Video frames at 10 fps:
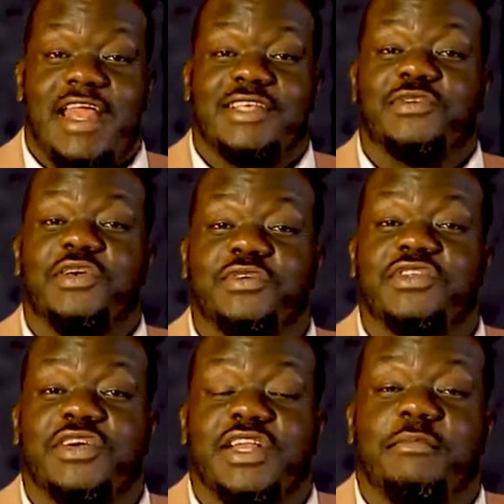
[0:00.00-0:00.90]
that's what he was
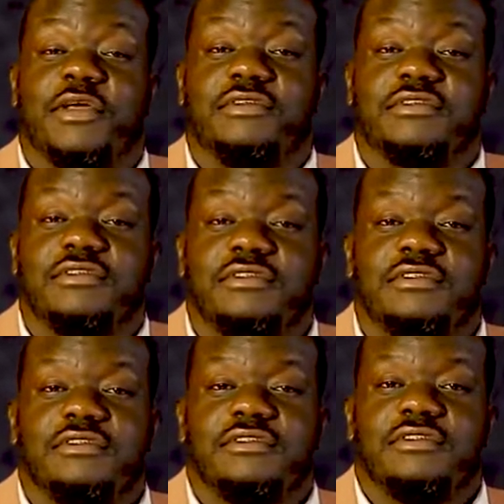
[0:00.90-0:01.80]
talking about.
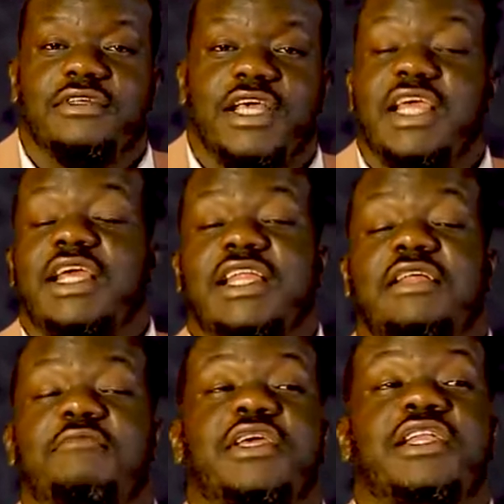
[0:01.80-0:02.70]
He, he
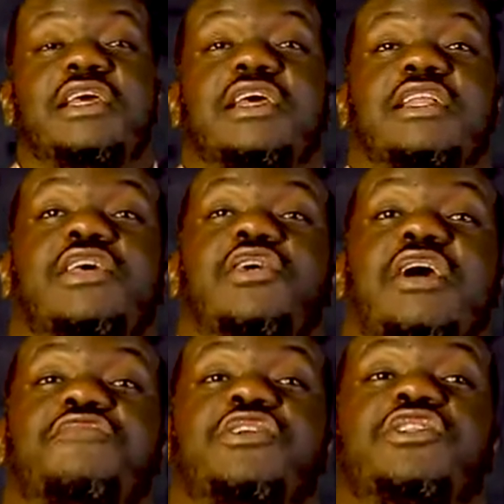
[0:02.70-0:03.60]
didn't mean that you
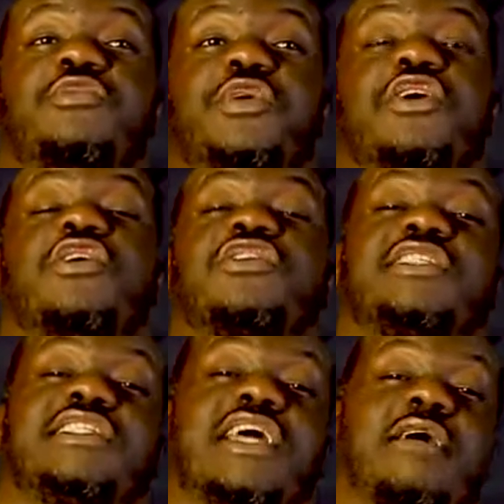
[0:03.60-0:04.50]
have fellowship with us,
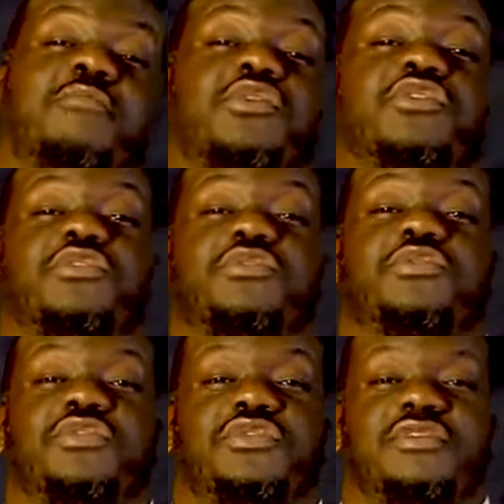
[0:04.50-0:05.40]
the
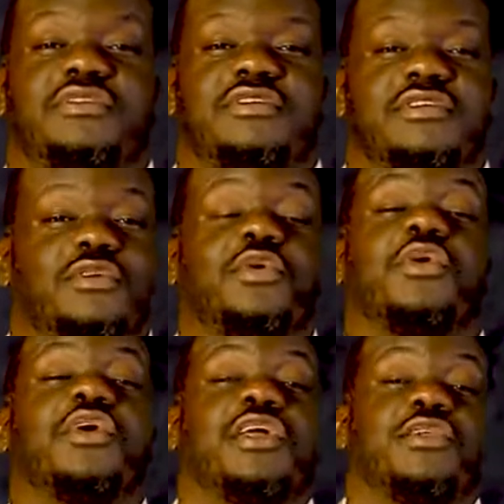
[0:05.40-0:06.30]
apostles.
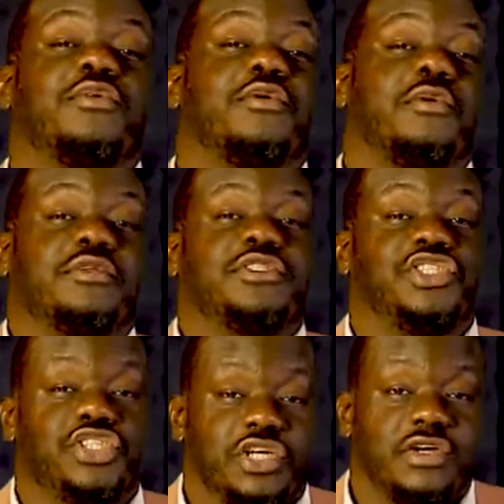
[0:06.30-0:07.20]
No, no.
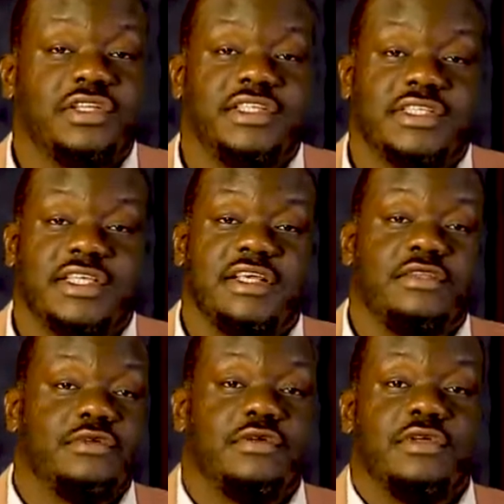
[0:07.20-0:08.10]
John is saying,
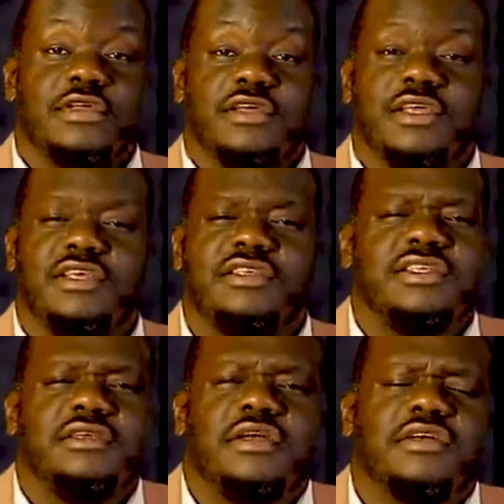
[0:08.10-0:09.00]
look, you
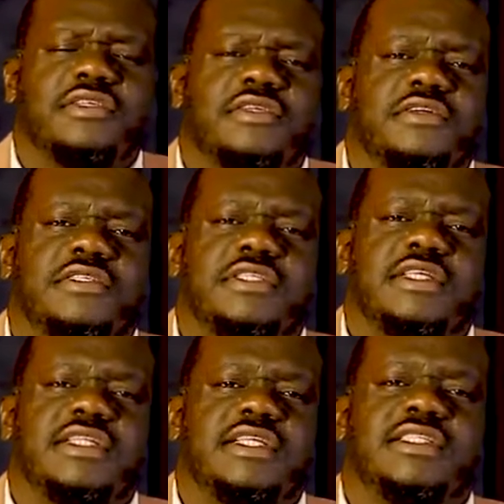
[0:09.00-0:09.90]
see, because
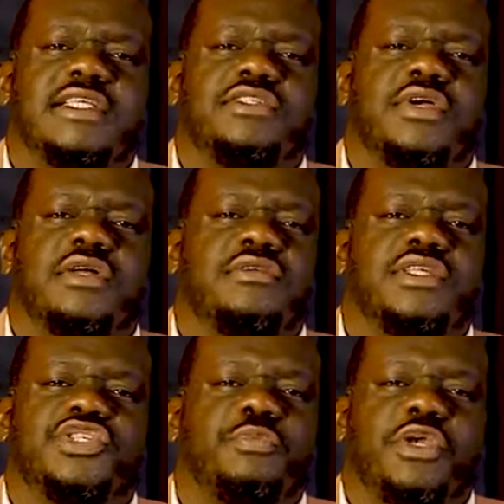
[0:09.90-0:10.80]
these things you can
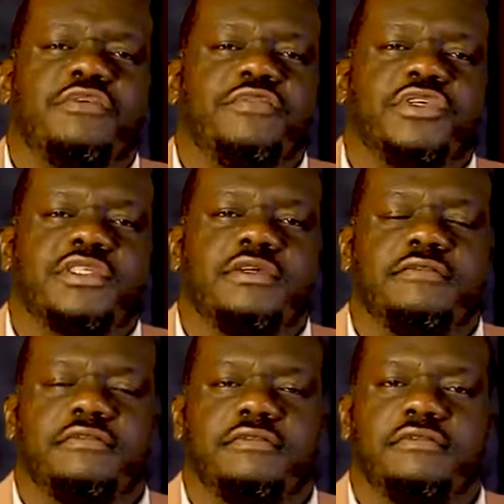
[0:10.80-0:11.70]
only speak of yourself.